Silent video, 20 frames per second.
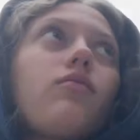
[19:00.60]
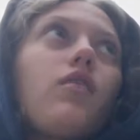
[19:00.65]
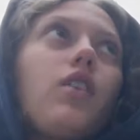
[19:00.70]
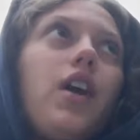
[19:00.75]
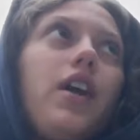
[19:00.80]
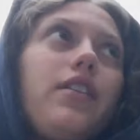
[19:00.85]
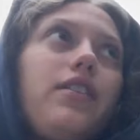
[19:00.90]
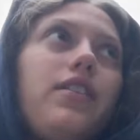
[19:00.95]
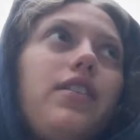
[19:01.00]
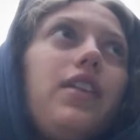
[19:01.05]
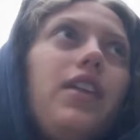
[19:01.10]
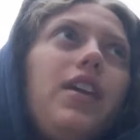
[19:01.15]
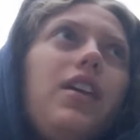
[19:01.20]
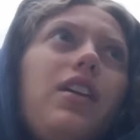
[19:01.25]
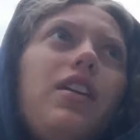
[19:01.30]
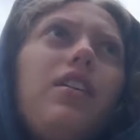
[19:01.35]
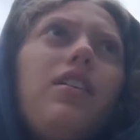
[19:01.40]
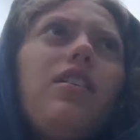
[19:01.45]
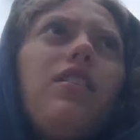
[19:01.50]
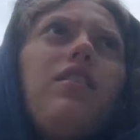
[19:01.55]
I
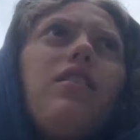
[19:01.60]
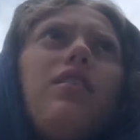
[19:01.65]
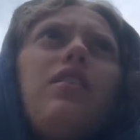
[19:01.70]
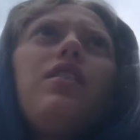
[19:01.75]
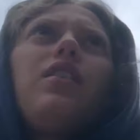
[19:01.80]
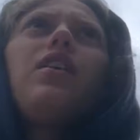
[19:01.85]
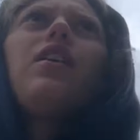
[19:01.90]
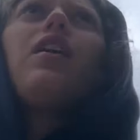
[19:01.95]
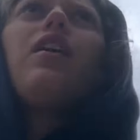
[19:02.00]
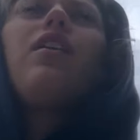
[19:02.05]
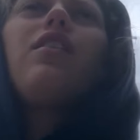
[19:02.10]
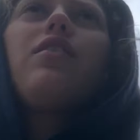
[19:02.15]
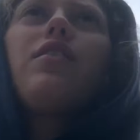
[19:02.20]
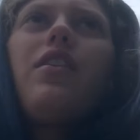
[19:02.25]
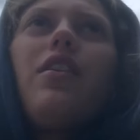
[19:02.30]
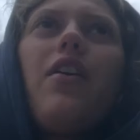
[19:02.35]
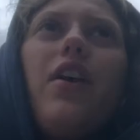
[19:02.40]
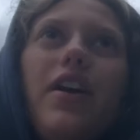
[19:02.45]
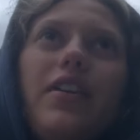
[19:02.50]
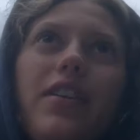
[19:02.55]
think, oh
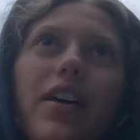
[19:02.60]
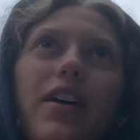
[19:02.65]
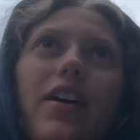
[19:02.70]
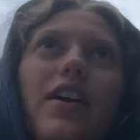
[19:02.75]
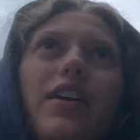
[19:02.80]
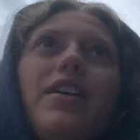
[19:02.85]
no, I thought I